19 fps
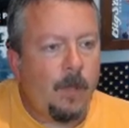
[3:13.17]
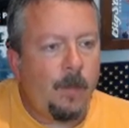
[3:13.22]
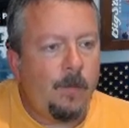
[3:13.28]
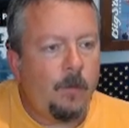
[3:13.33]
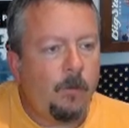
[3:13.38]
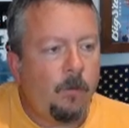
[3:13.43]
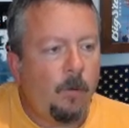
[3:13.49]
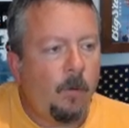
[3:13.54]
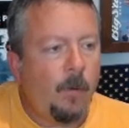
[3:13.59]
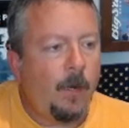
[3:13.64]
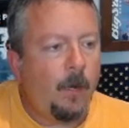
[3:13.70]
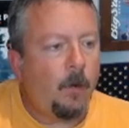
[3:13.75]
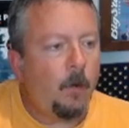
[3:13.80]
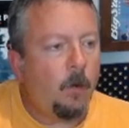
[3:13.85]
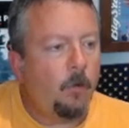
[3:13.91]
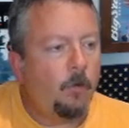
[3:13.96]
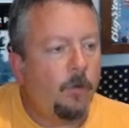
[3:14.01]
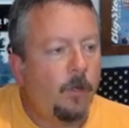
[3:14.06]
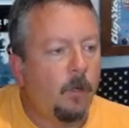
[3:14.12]
These little
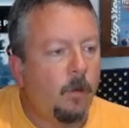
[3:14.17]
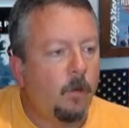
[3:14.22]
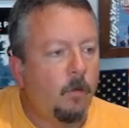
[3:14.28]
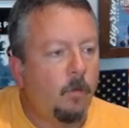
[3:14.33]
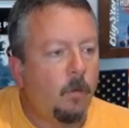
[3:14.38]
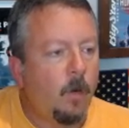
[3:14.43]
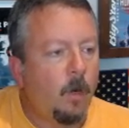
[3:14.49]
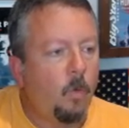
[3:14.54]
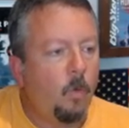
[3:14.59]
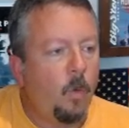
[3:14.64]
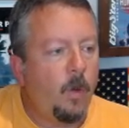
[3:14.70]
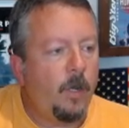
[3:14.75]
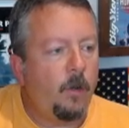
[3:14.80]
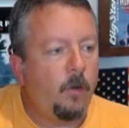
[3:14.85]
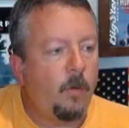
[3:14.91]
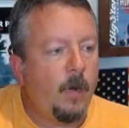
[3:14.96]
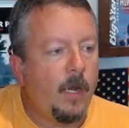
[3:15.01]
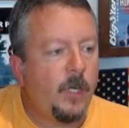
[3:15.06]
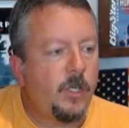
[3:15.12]
arrows here are
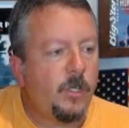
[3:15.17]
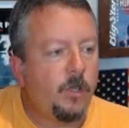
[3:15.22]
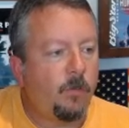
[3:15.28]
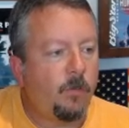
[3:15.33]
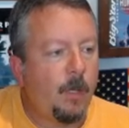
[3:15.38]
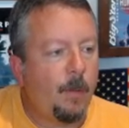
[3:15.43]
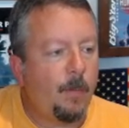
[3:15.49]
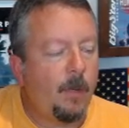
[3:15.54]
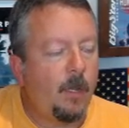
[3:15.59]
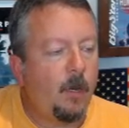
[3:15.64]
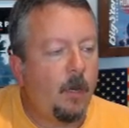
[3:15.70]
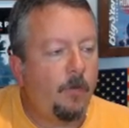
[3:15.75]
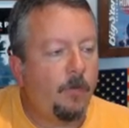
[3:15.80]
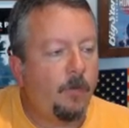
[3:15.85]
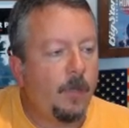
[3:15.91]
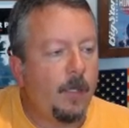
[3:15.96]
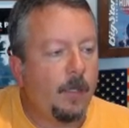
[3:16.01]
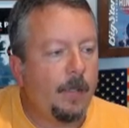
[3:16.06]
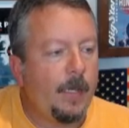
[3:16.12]
wind directions coming in
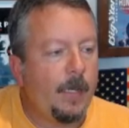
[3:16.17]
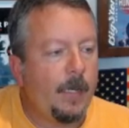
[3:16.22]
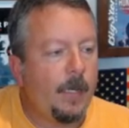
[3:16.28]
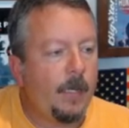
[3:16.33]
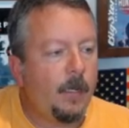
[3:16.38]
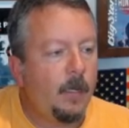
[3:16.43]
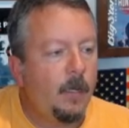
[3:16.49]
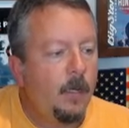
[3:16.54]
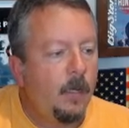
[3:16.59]
off of the Atlantic.